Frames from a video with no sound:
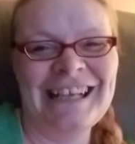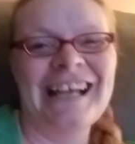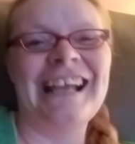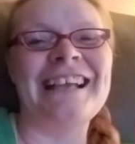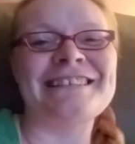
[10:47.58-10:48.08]

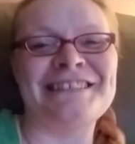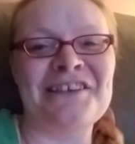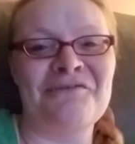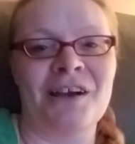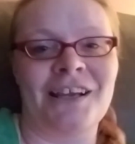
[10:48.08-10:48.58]
He's
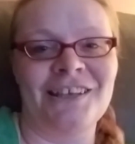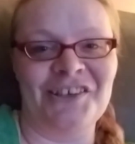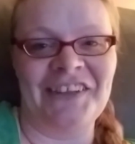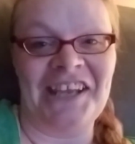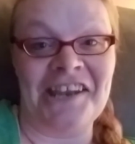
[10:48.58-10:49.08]
still working
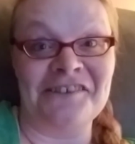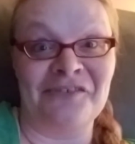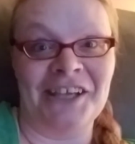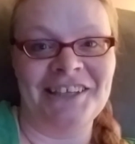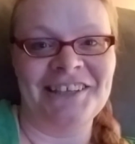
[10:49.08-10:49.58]
on the end of
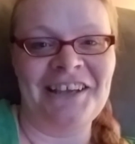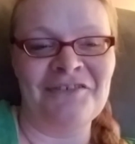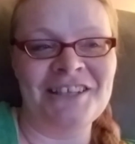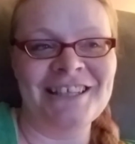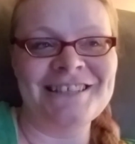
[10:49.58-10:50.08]
it.
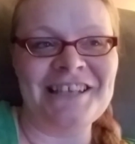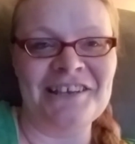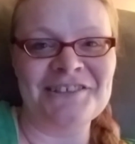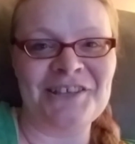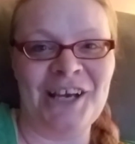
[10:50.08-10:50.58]
Everything
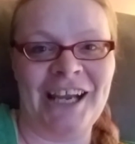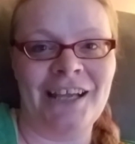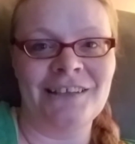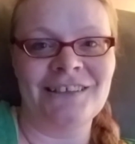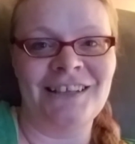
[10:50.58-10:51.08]
sounds
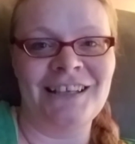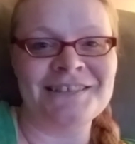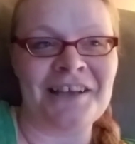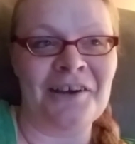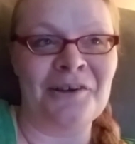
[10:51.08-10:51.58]
great, and he's
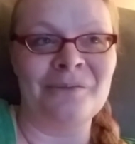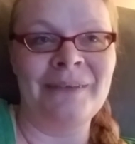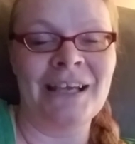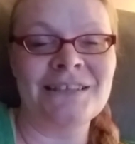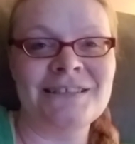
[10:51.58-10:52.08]
got it all
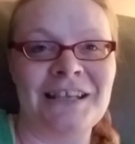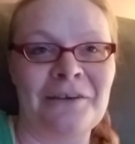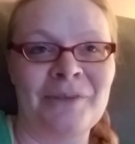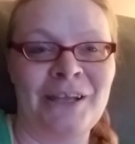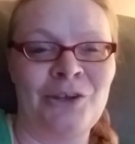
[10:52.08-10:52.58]
mixed, and
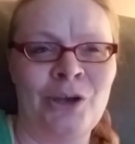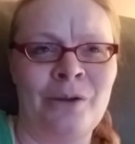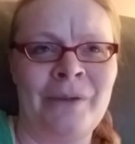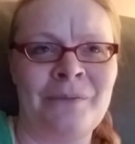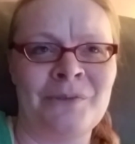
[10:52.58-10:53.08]
I'm like, you gotta
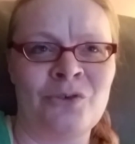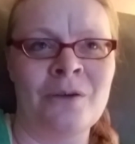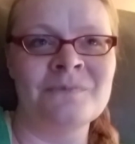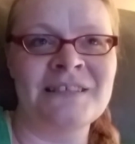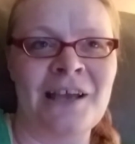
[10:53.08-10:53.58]
make my
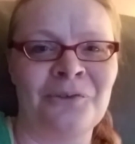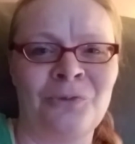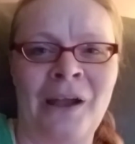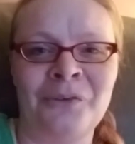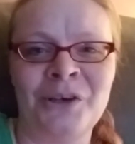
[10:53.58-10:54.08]
drums sound
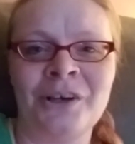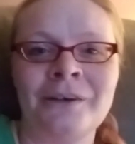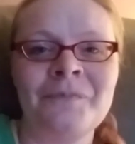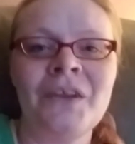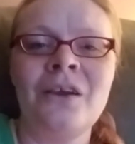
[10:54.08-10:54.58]

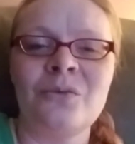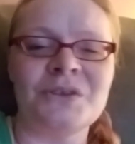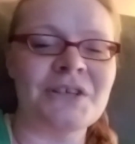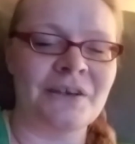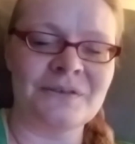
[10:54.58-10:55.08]
rounder,
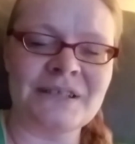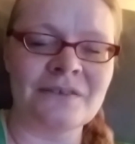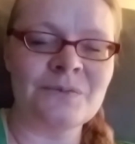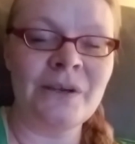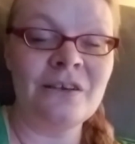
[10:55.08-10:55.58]
which I know
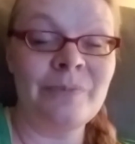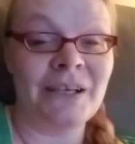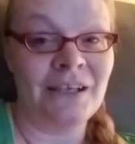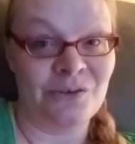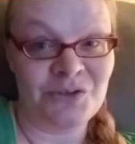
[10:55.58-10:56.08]
sounds weird, but
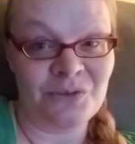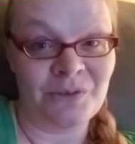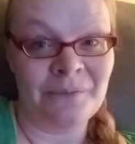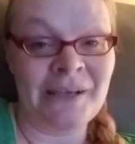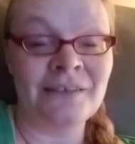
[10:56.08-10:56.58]
he understood
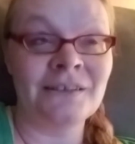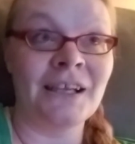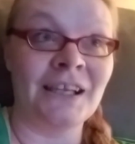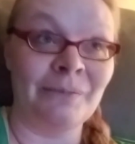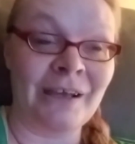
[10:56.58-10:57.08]
what I meant,
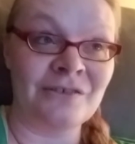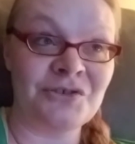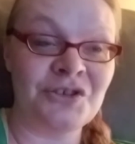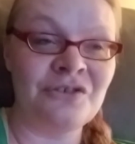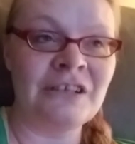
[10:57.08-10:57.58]
and he
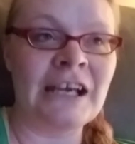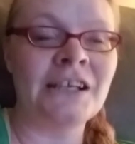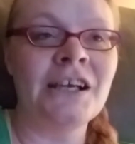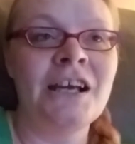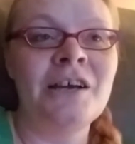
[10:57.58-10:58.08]
managed to do that.
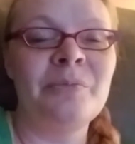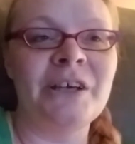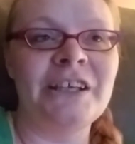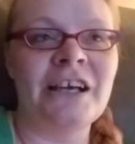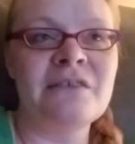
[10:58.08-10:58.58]

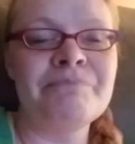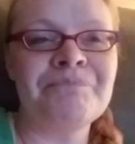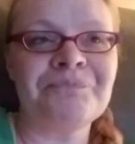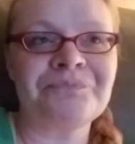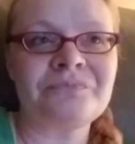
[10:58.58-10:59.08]
But,
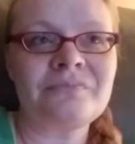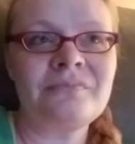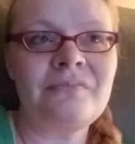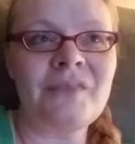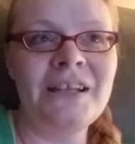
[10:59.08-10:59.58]

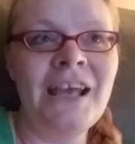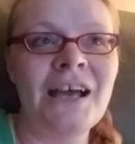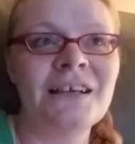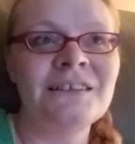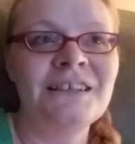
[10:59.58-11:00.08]

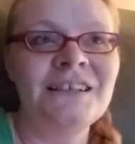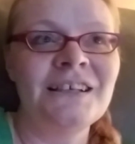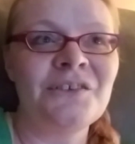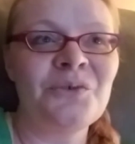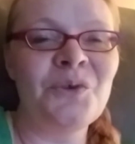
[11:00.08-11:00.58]
yeah,
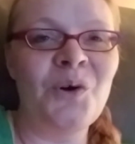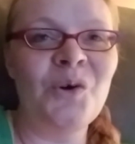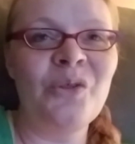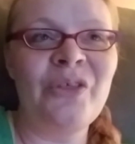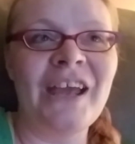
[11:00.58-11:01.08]
through the
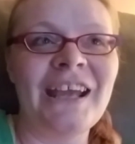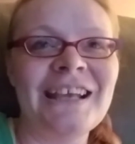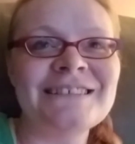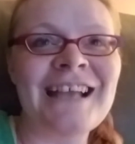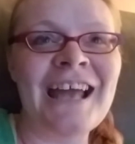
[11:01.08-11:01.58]
whole thing,
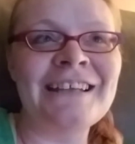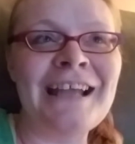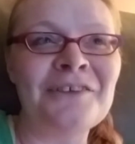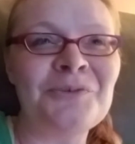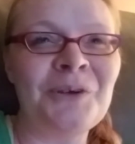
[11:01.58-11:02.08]
he's got it
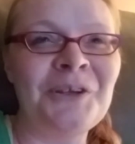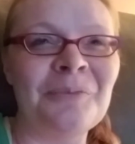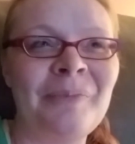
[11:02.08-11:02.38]
down to where you can